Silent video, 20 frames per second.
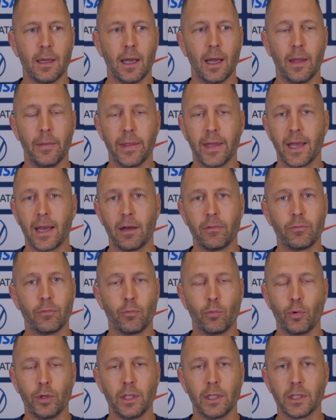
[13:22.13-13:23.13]
and they have
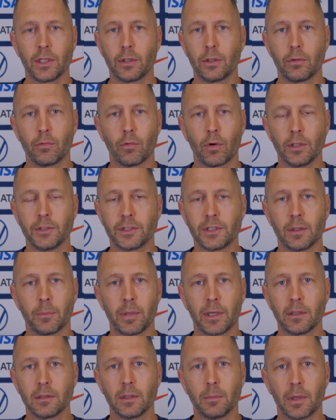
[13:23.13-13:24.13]
really good runs in the
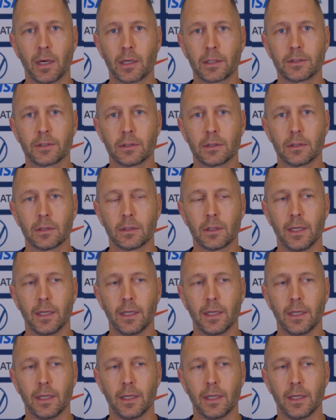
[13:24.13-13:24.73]
penalty box.